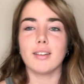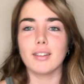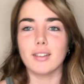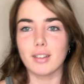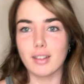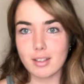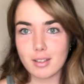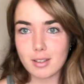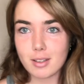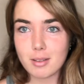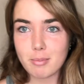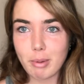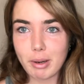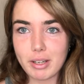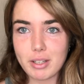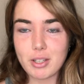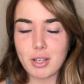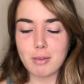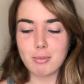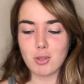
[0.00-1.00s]
This is
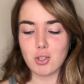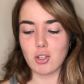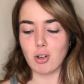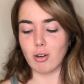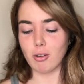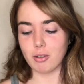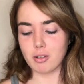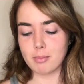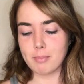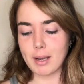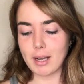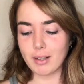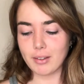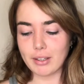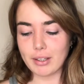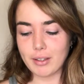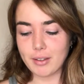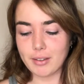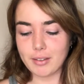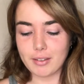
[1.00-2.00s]
my James Charles
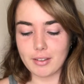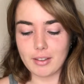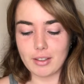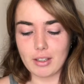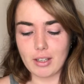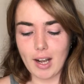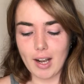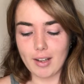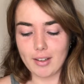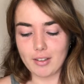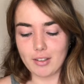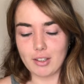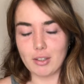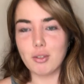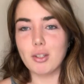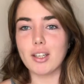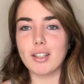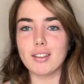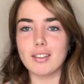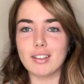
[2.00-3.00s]
palette. You
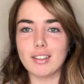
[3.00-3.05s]
can